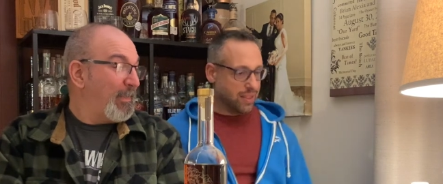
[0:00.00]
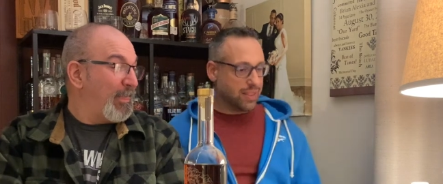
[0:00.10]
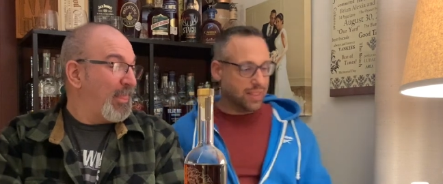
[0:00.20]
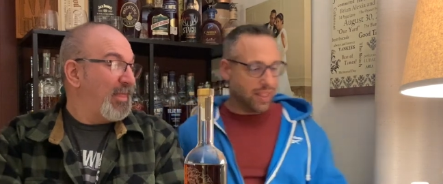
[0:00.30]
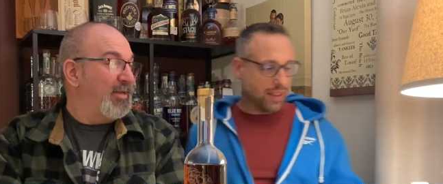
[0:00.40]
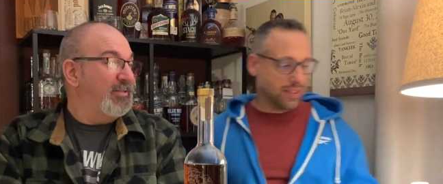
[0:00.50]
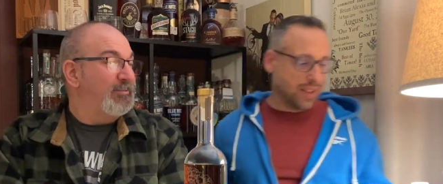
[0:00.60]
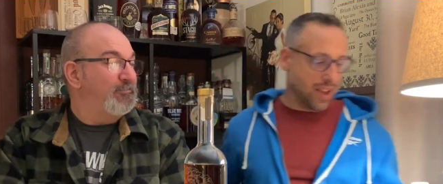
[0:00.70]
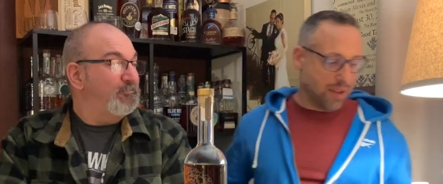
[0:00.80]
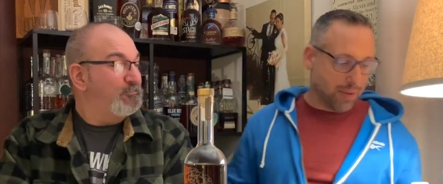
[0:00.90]
Speaker 1: next
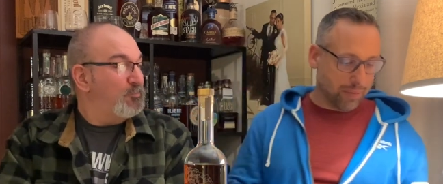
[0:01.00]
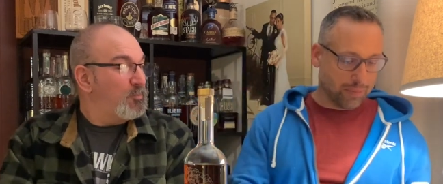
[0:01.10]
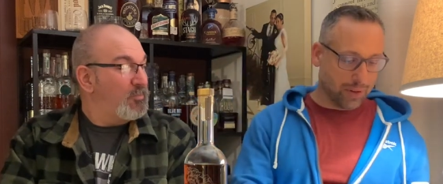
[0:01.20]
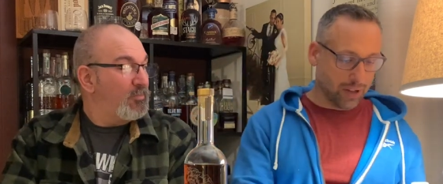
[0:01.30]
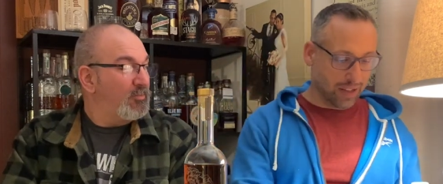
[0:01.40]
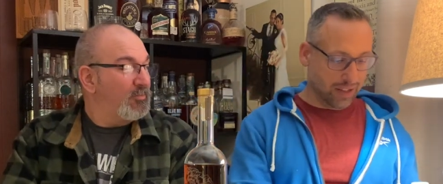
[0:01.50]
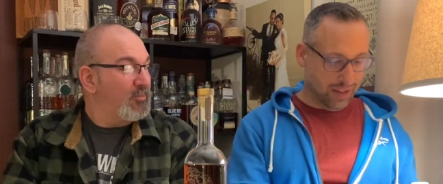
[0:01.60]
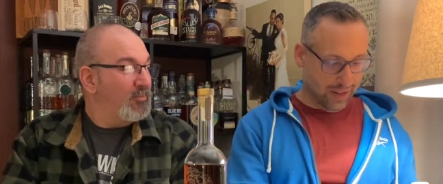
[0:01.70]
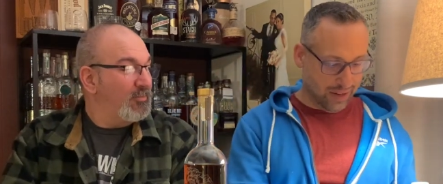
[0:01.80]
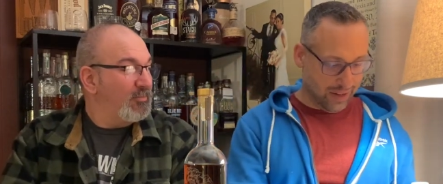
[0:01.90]
time I'm cooking
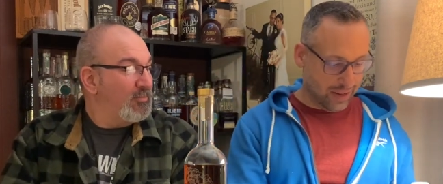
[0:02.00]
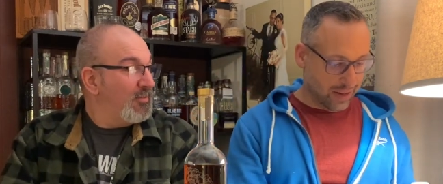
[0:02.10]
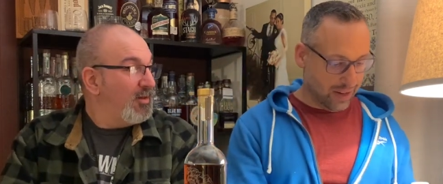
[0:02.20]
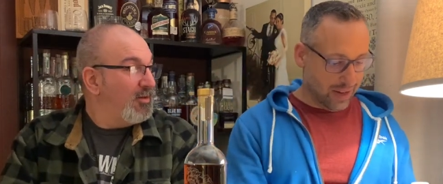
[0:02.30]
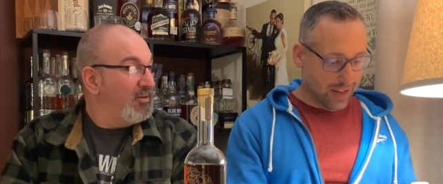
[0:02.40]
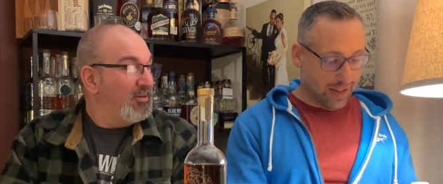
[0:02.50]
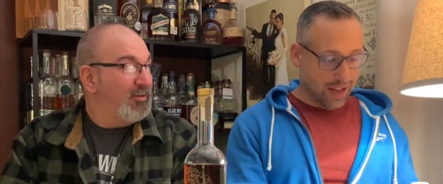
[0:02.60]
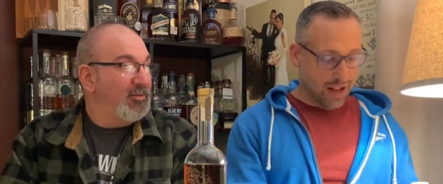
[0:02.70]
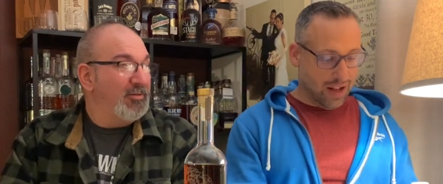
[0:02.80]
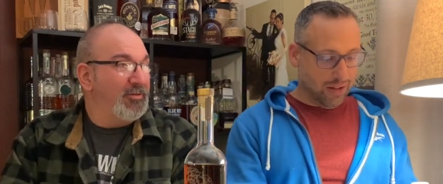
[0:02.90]
dinner,
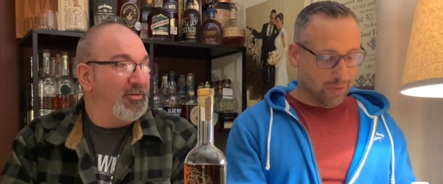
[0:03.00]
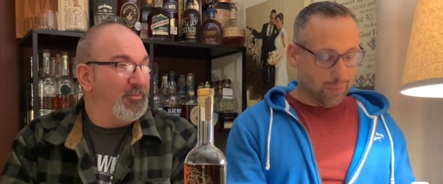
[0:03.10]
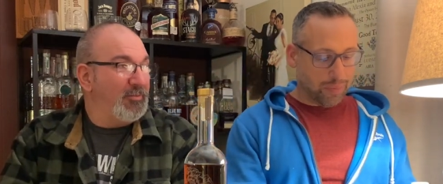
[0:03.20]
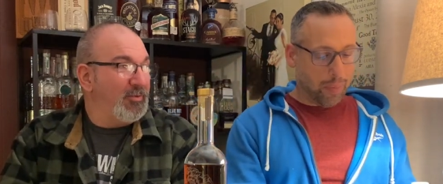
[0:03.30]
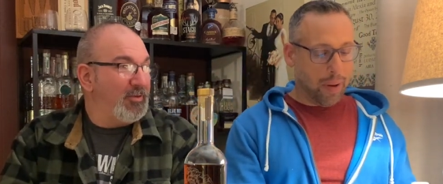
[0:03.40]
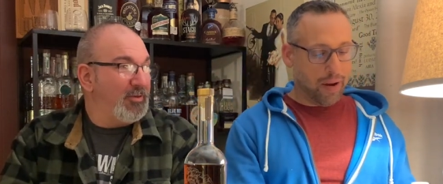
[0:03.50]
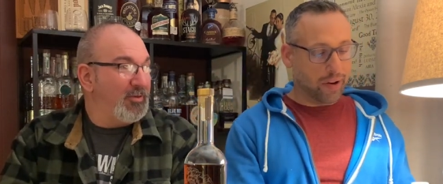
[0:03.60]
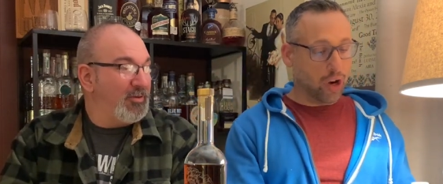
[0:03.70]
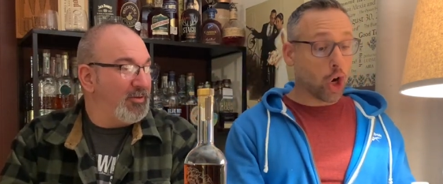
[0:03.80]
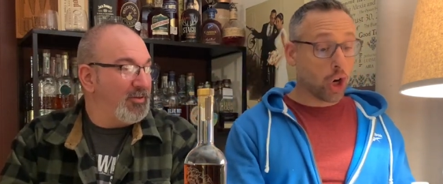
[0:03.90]
I'll prepare
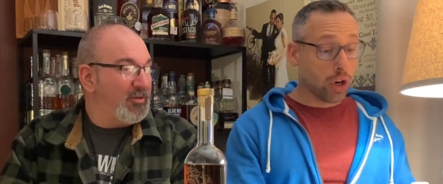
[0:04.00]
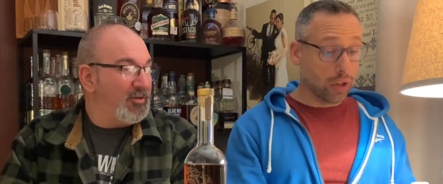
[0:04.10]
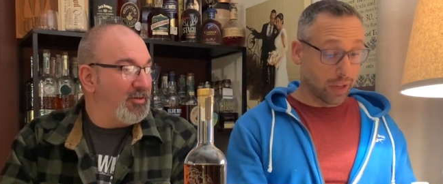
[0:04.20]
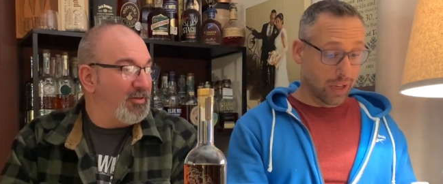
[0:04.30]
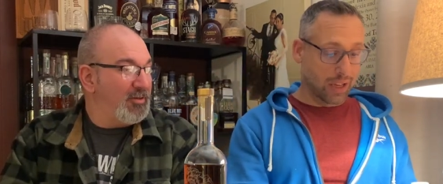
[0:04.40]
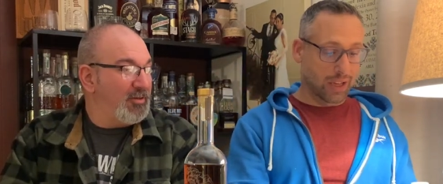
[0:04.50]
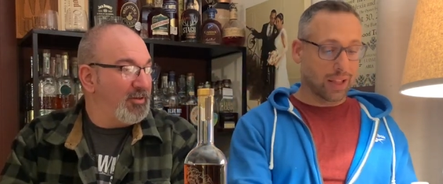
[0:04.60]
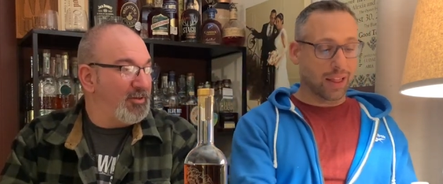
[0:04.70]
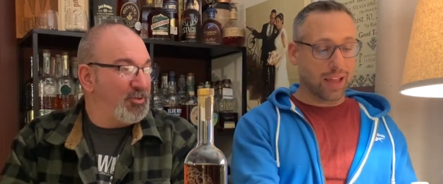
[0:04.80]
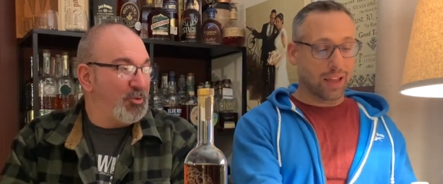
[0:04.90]
it early,
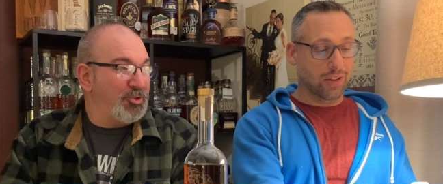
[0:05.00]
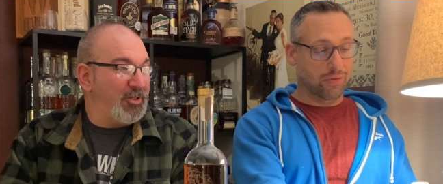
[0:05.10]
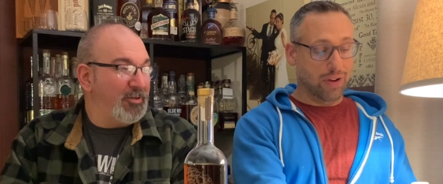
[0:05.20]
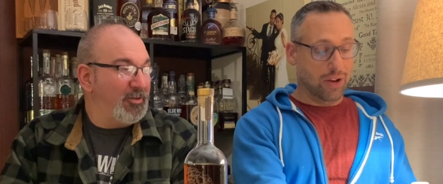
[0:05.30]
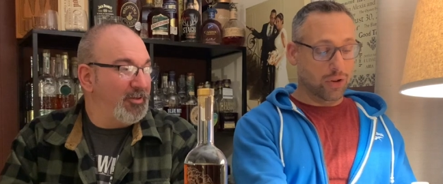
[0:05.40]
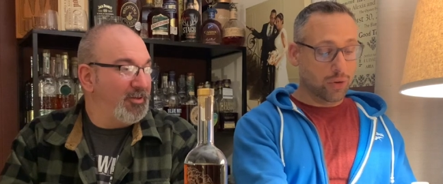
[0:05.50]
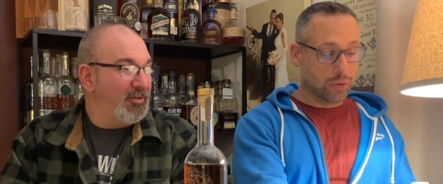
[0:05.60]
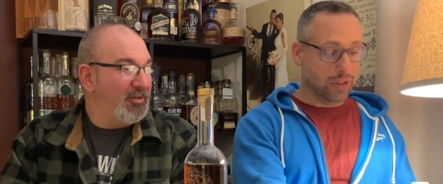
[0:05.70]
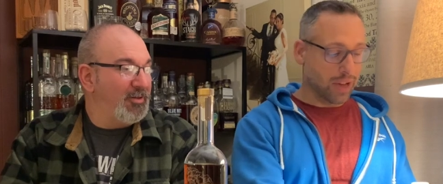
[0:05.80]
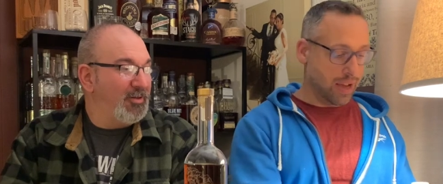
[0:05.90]
like Sushi. around
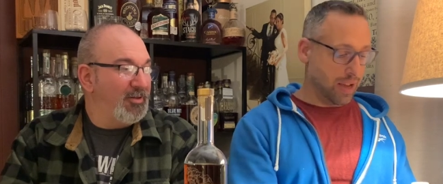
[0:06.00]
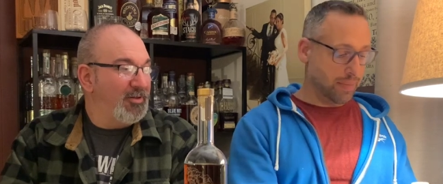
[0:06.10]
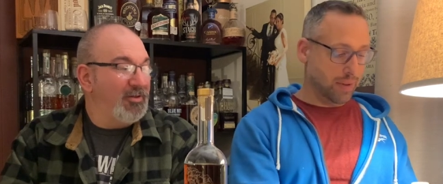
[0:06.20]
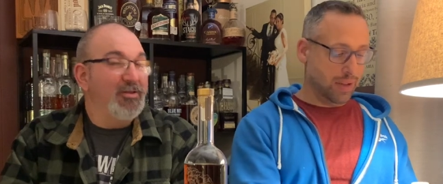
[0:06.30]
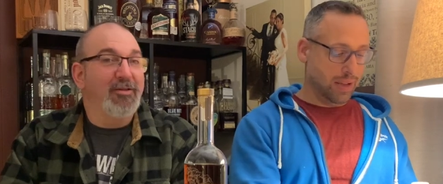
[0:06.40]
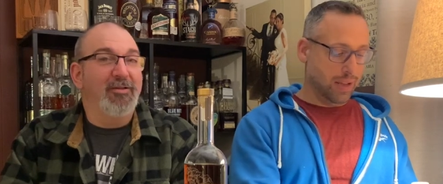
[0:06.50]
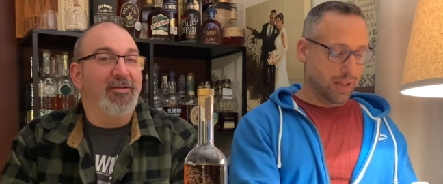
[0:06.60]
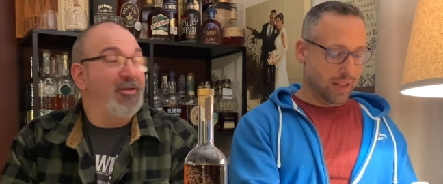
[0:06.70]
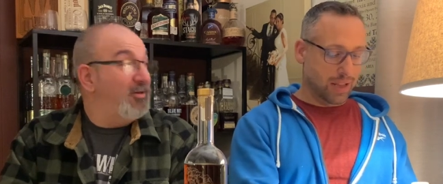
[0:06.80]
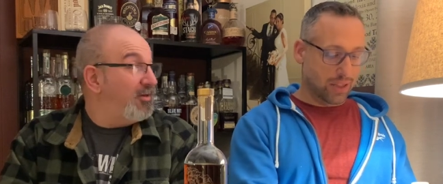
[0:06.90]
noontime,
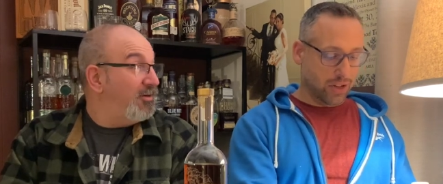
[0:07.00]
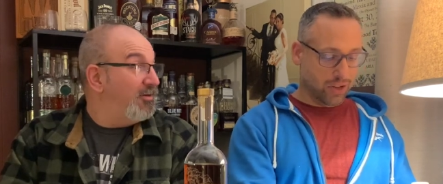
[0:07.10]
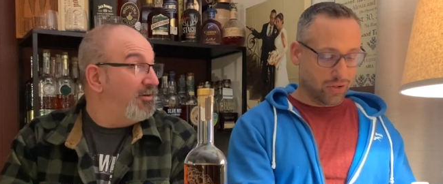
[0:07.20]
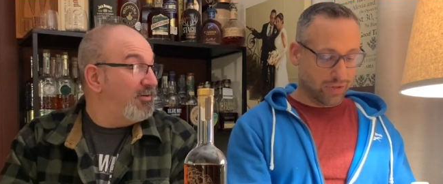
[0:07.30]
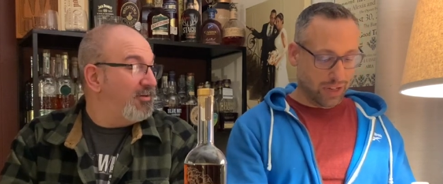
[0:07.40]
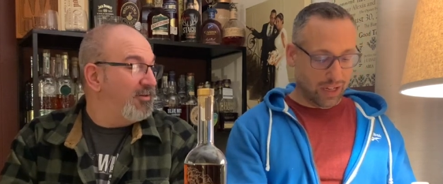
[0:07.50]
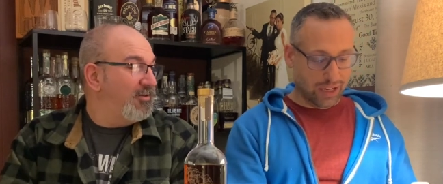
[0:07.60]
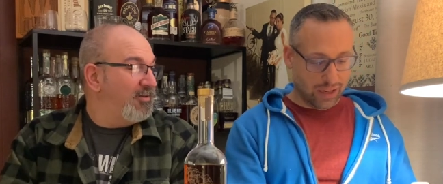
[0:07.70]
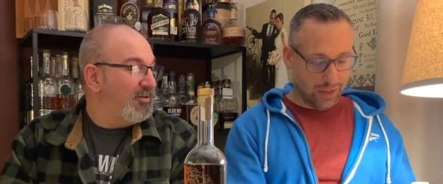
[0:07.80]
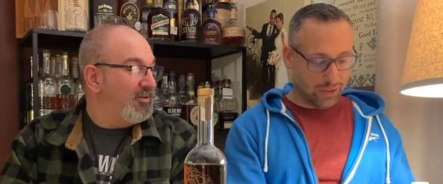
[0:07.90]
and then go. just reheat
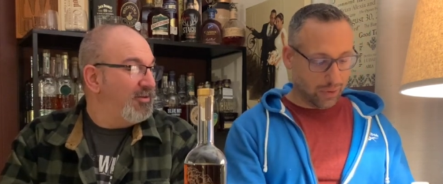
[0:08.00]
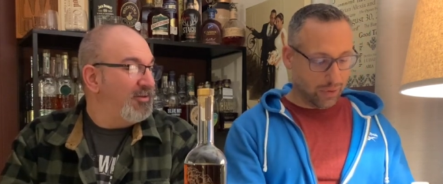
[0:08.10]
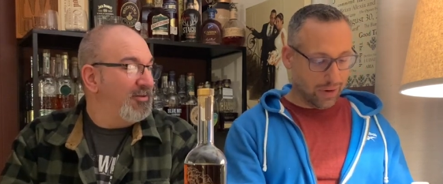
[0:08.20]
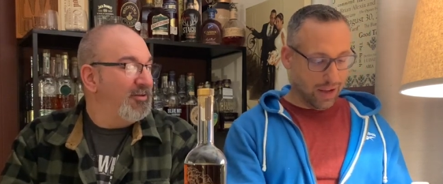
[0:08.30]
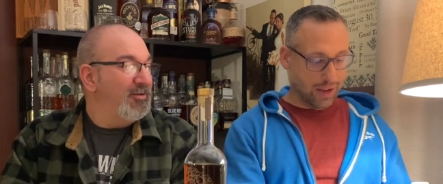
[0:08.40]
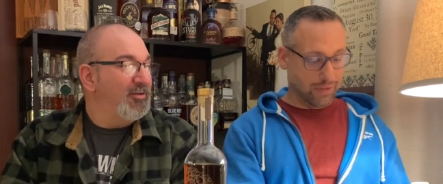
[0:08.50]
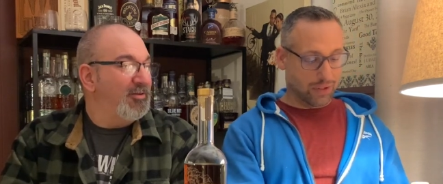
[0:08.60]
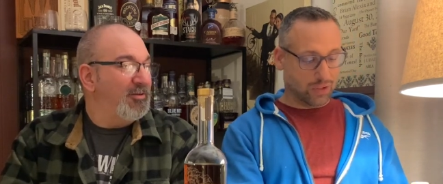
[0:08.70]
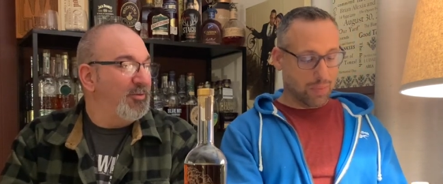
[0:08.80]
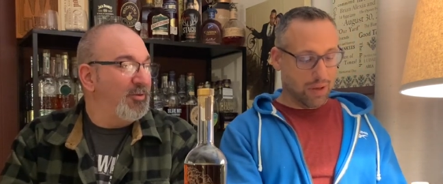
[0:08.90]
it so we don't have the
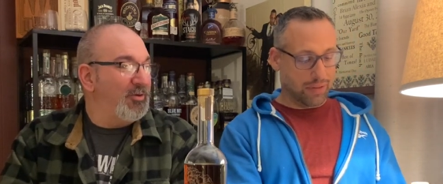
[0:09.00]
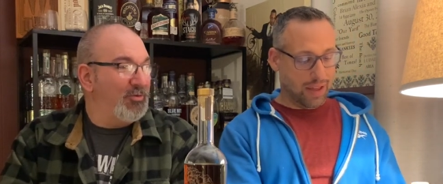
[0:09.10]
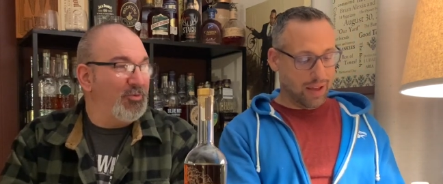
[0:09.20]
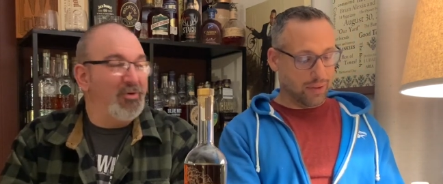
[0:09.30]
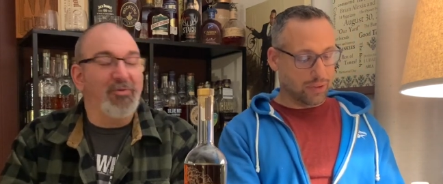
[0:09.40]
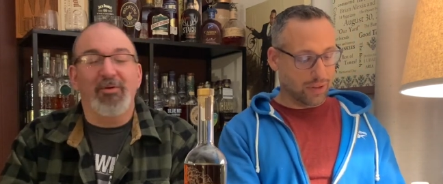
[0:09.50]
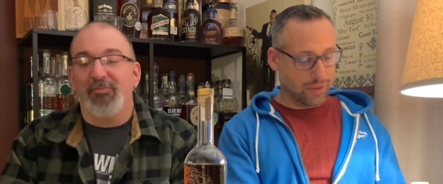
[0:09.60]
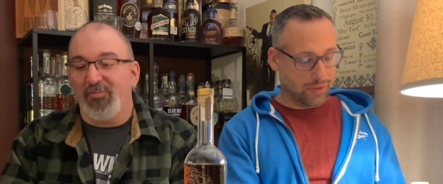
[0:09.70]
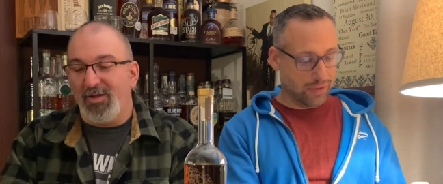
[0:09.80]
smell in the house of